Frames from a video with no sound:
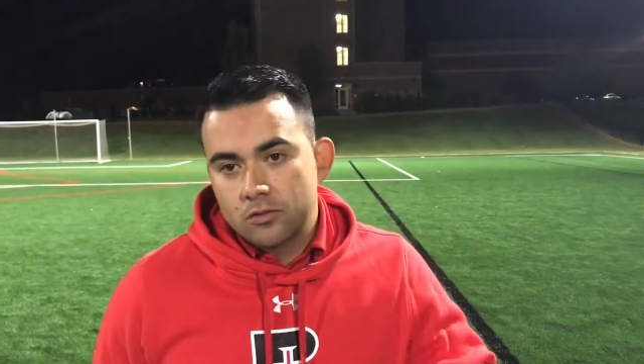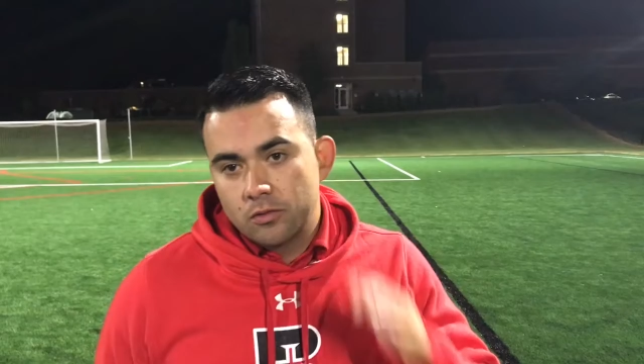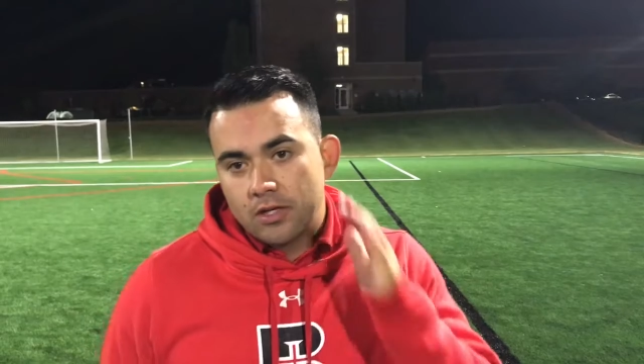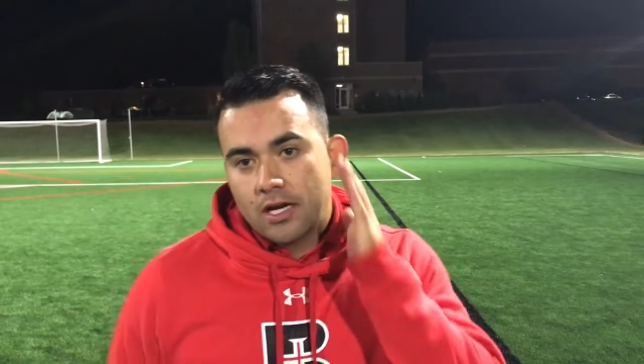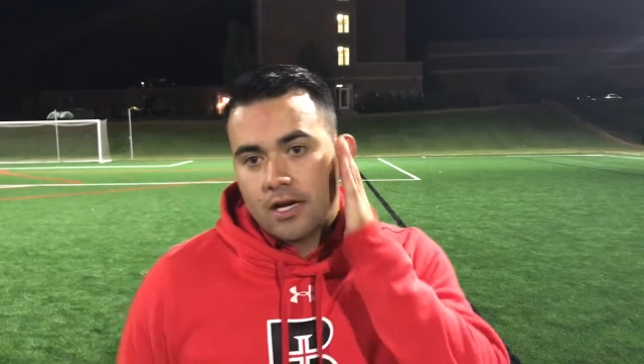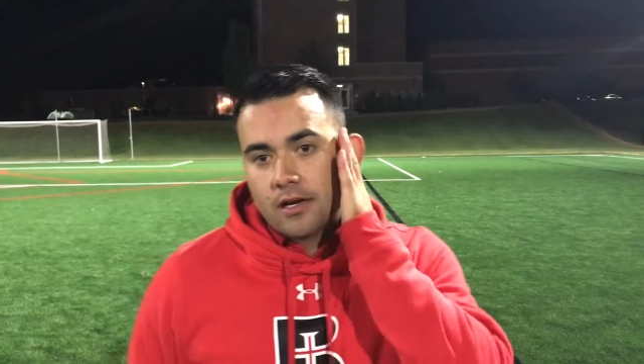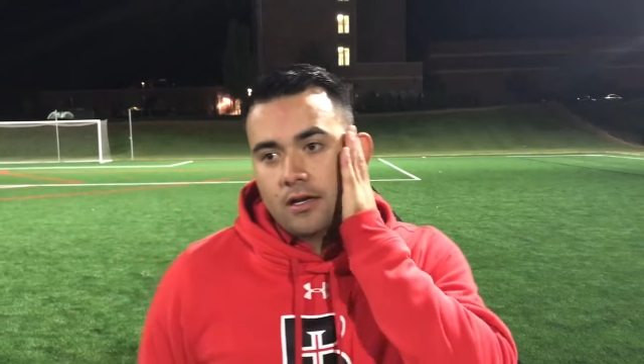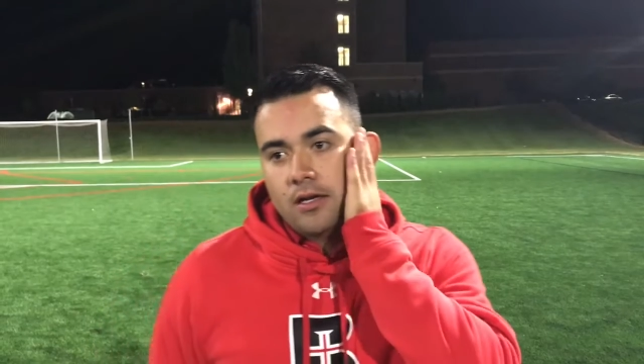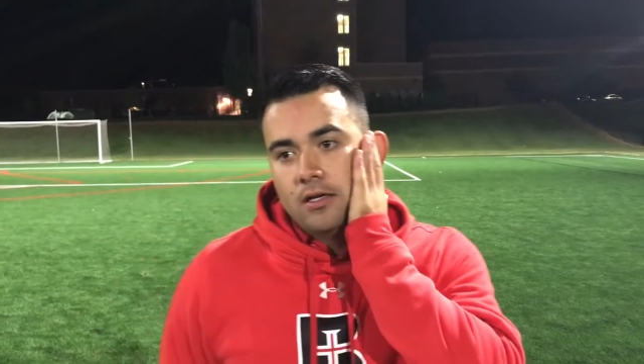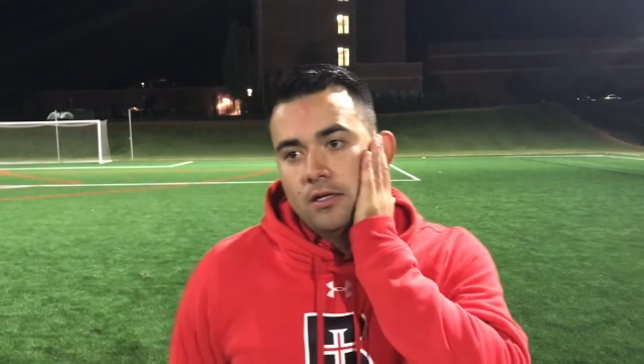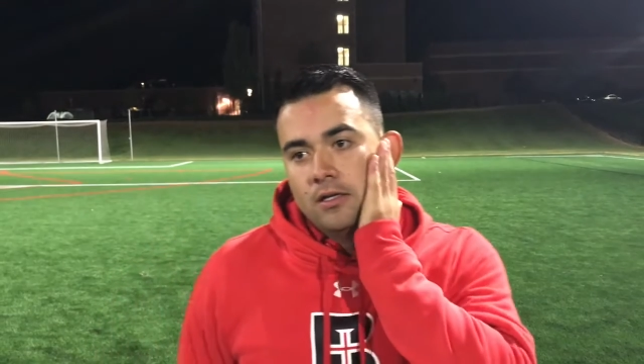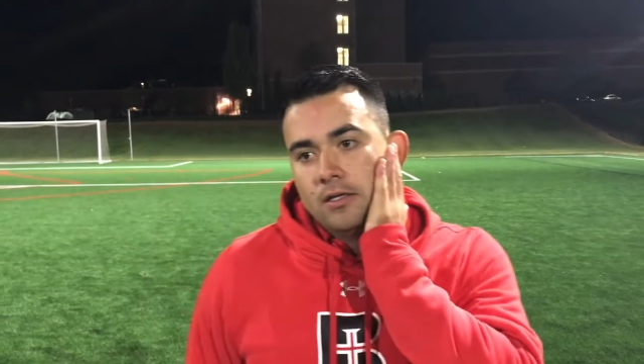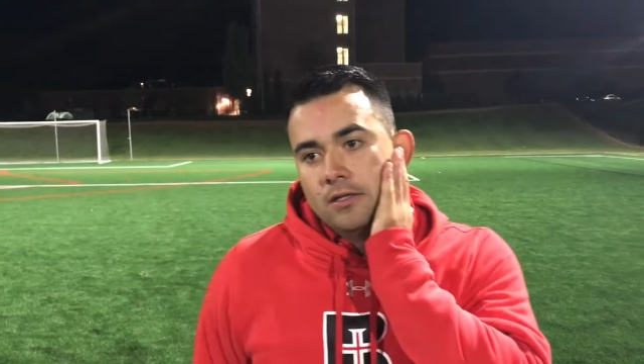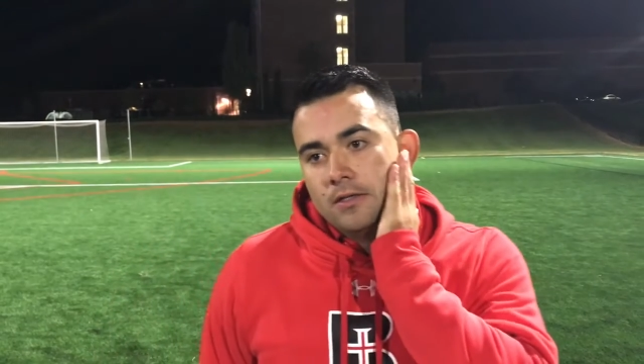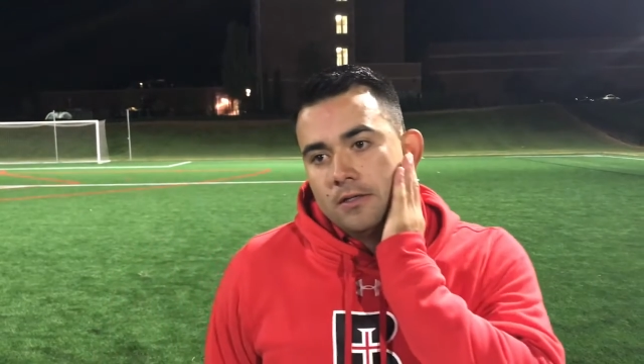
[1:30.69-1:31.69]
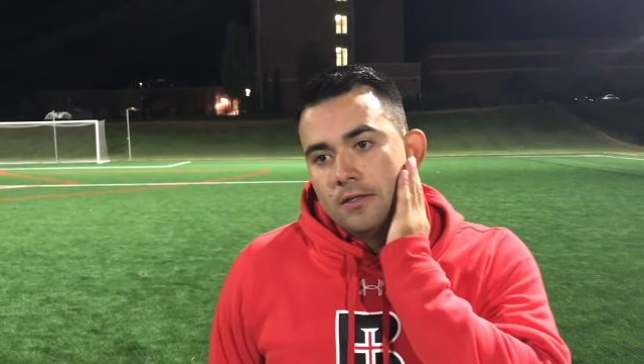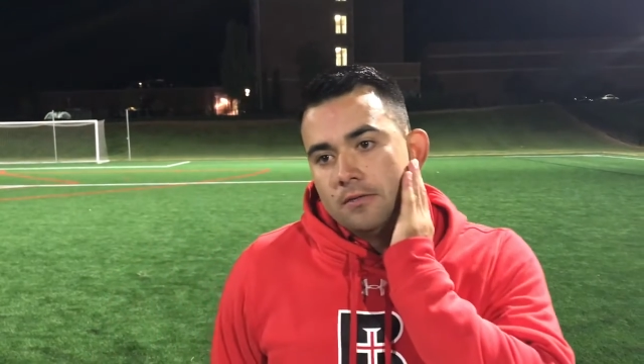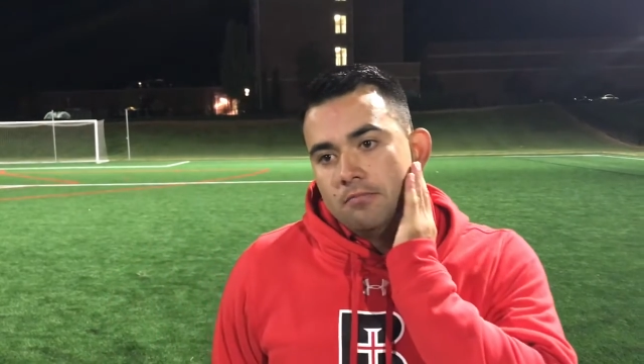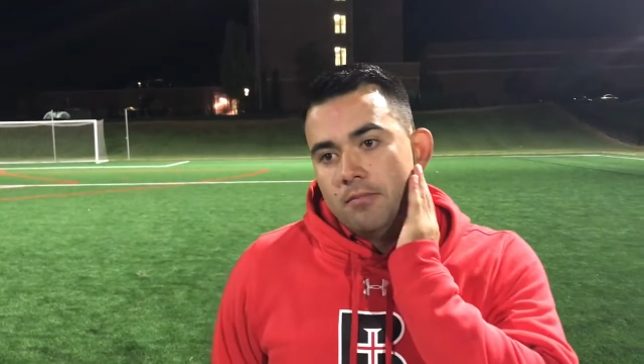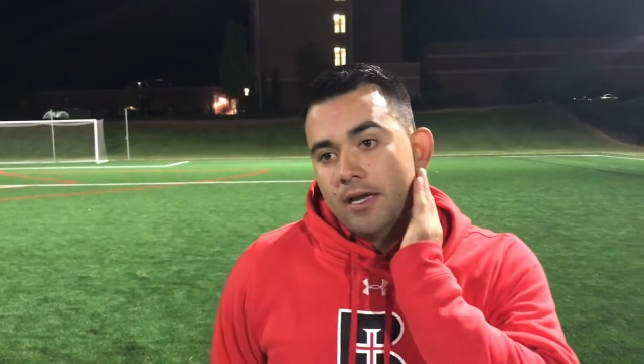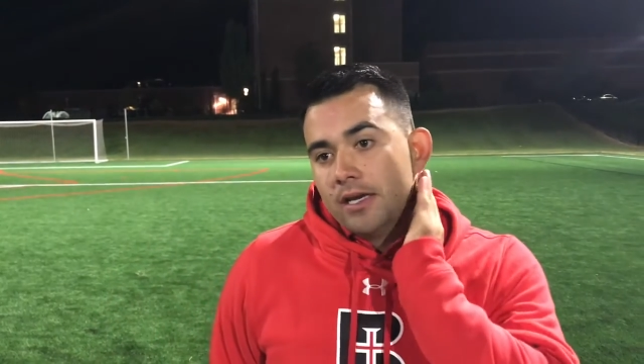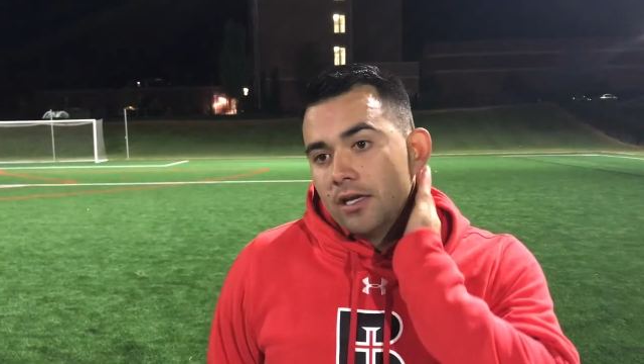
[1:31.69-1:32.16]
We had uh,
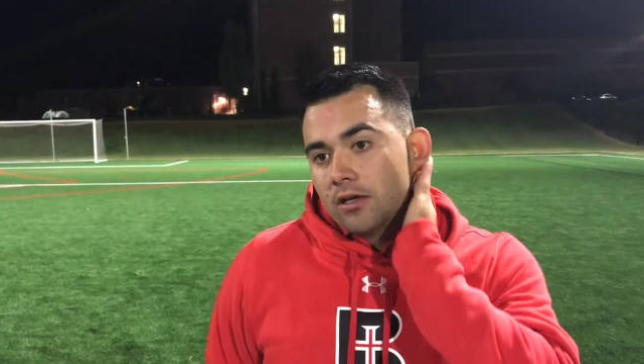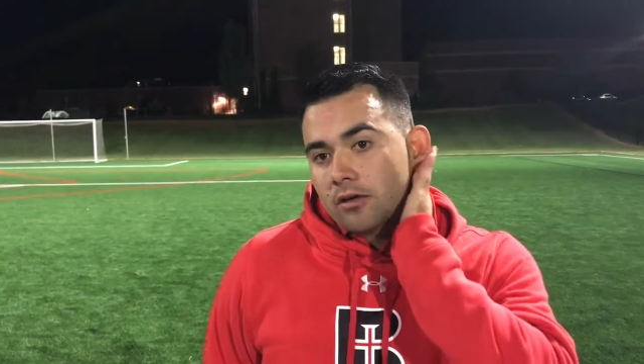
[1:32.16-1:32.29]
many